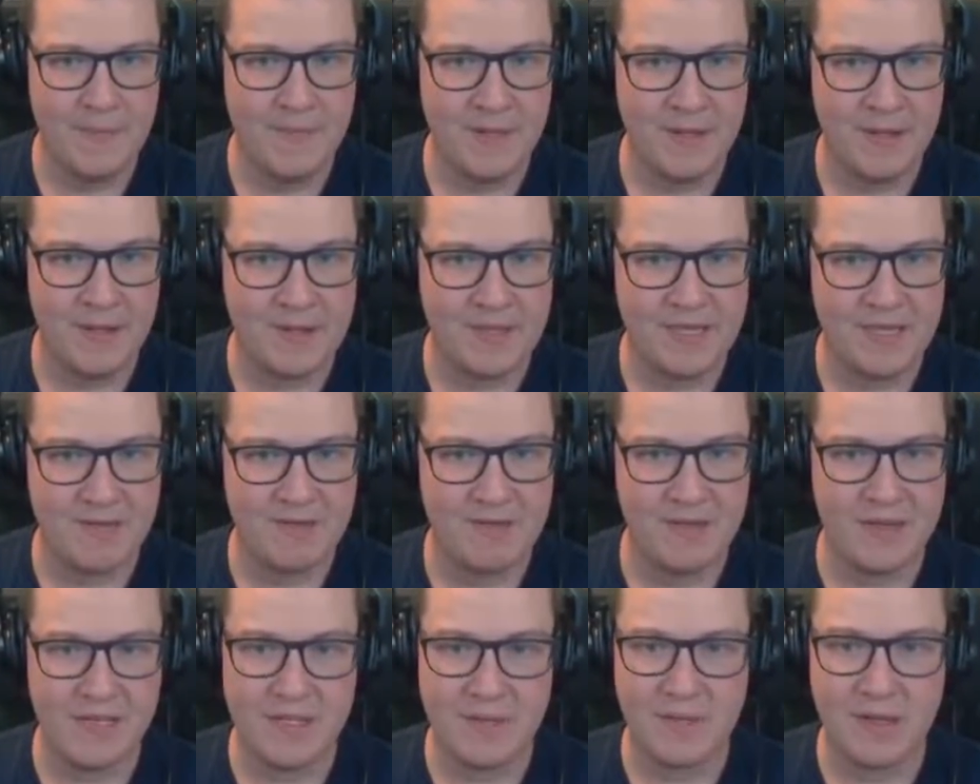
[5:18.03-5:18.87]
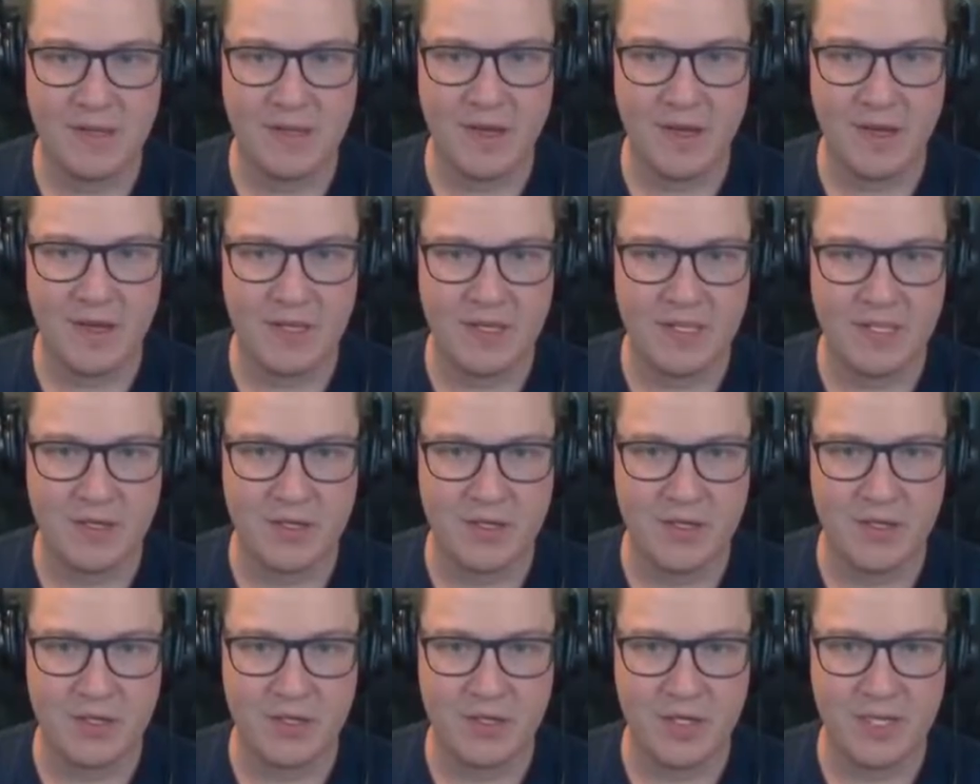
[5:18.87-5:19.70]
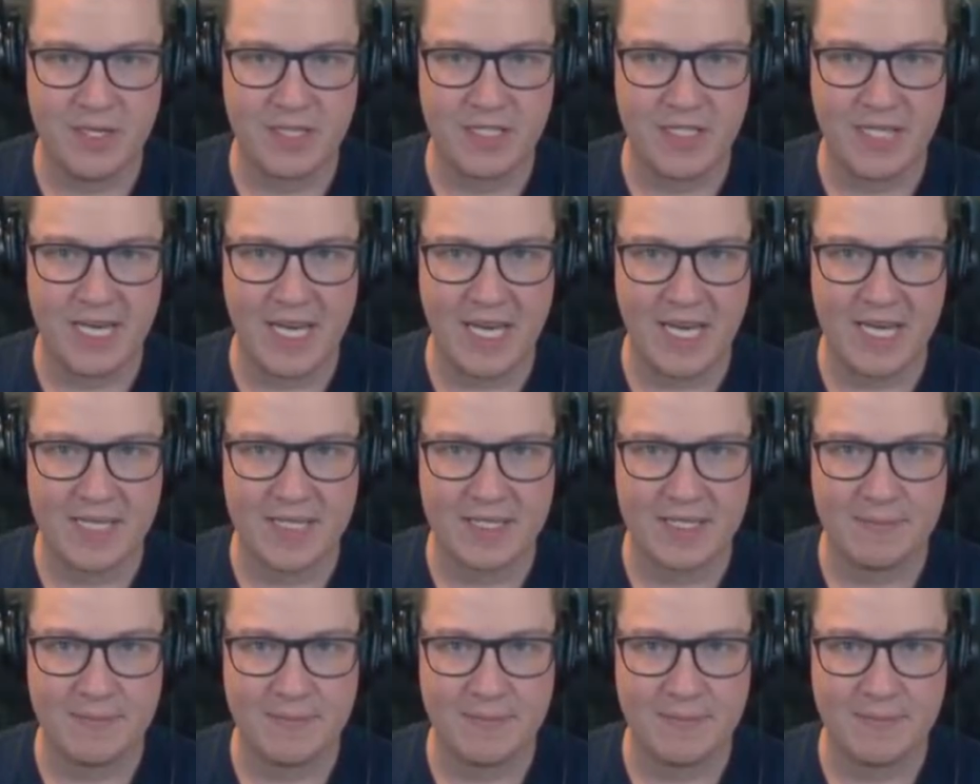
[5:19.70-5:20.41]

that was definitely something I used to enjoy as a kid.